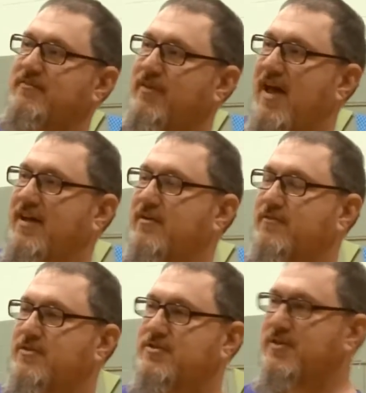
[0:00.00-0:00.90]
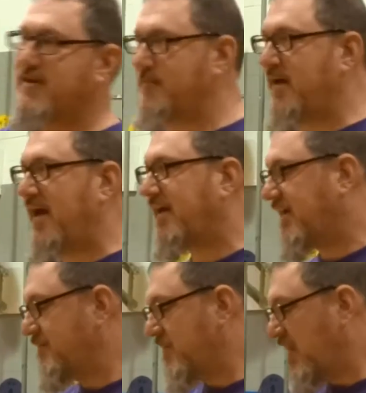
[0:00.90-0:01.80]
fly out over the street and back.
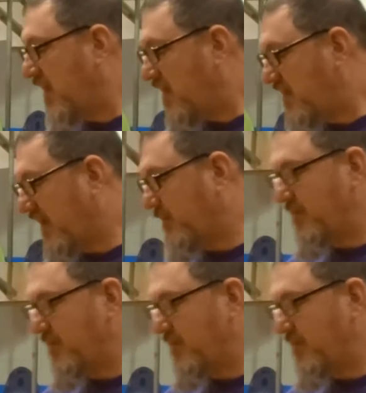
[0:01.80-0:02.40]
They can be